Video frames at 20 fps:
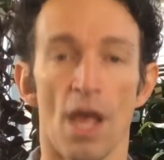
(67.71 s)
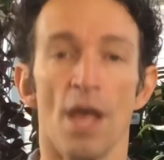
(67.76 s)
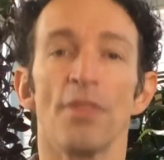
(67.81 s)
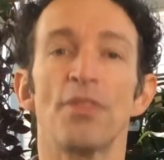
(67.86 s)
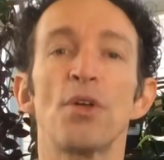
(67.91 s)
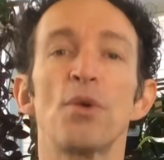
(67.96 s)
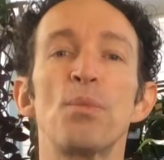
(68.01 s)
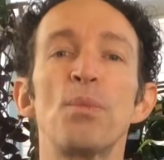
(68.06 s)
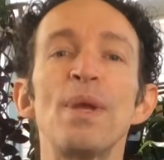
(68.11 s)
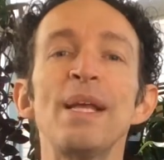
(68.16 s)

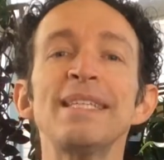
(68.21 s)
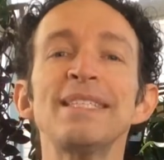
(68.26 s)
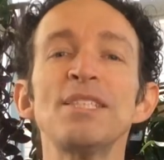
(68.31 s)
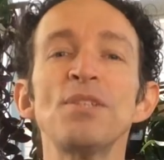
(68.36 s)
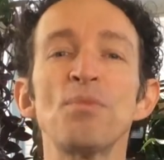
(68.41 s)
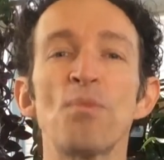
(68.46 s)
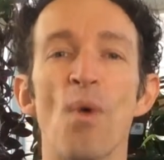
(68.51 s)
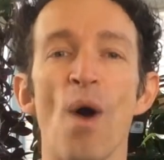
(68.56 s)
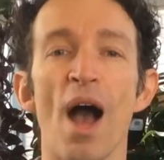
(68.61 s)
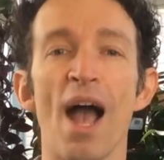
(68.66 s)
The
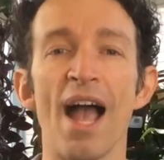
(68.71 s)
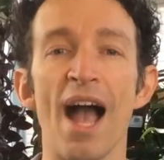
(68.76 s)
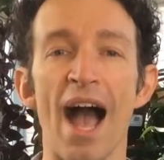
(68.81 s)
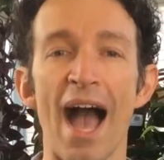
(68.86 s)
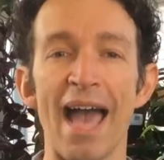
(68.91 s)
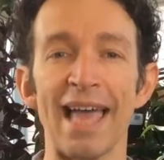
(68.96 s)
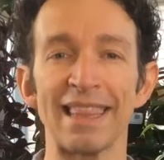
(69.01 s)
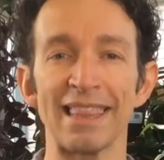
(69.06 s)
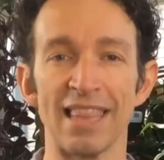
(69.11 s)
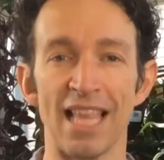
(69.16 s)
reason why
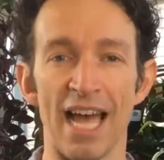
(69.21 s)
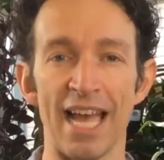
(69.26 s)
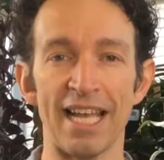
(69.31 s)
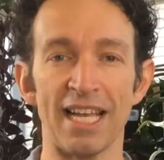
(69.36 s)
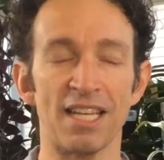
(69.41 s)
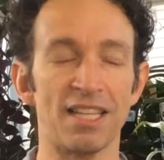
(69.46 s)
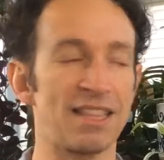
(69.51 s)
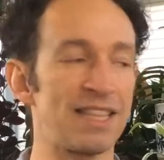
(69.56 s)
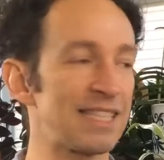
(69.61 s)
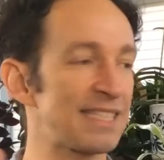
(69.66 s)
I
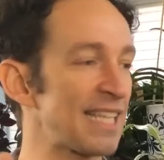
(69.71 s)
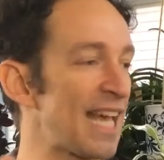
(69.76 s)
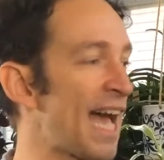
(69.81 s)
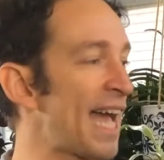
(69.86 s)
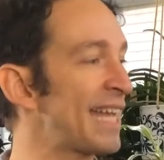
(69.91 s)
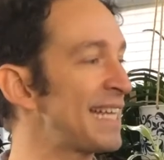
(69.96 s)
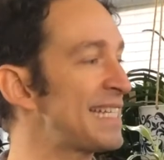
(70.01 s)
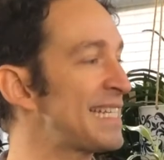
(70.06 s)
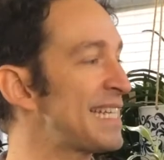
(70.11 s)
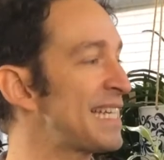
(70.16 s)
like this
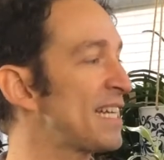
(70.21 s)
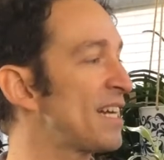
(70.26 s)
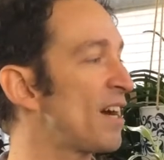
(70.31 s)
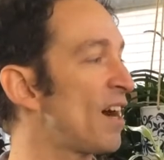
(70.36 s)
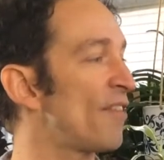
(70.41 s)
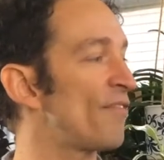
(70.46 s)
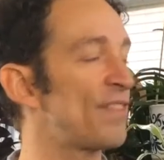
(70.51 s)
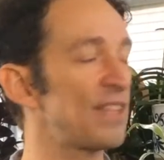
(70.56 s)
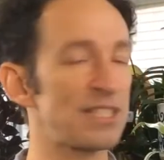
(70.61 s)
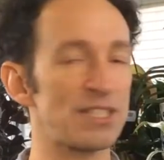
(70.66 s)
idea
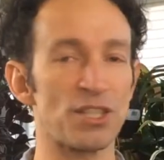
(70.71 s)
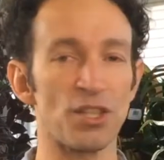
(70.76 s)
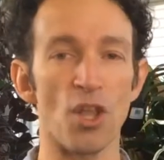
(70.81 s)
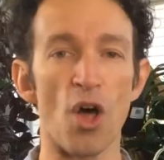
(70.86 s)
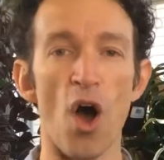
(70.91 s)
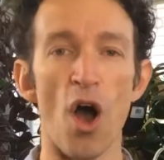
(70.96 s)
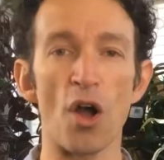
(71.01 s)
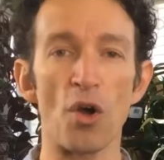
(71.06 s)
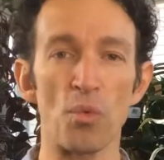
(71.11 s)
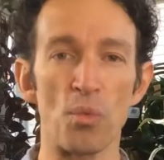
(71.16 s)
of this
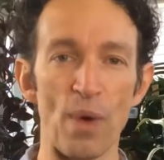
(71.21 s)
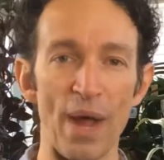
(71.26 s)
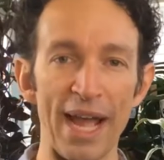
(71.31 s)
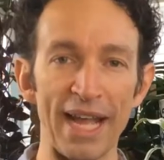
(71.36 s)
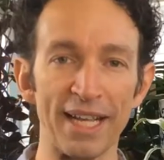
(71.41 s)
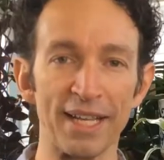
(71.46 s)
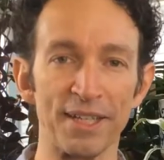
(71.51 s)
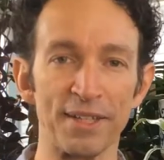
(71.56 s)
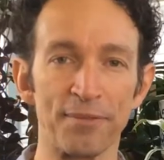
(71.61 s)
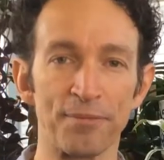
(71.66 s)
long
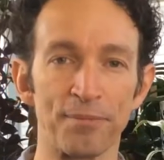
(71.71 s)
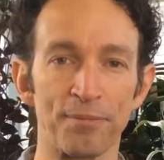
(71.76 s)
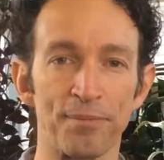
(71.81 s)
wick